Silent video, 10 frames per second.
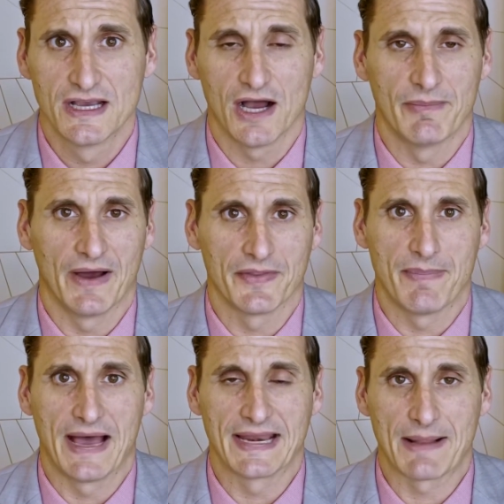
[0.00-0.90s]
about the
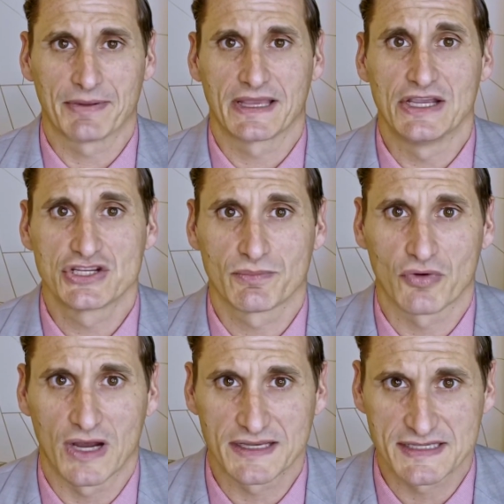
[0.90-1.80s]
patent application
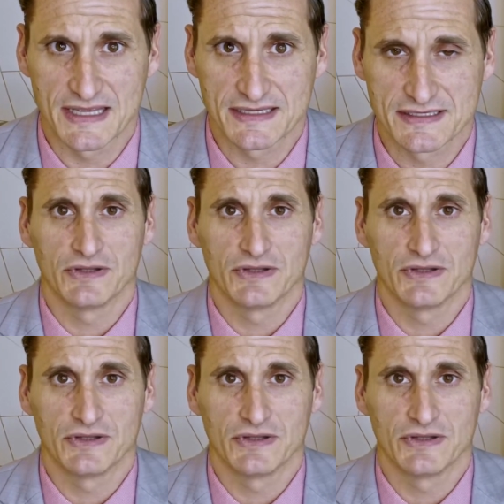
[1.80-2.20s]
process,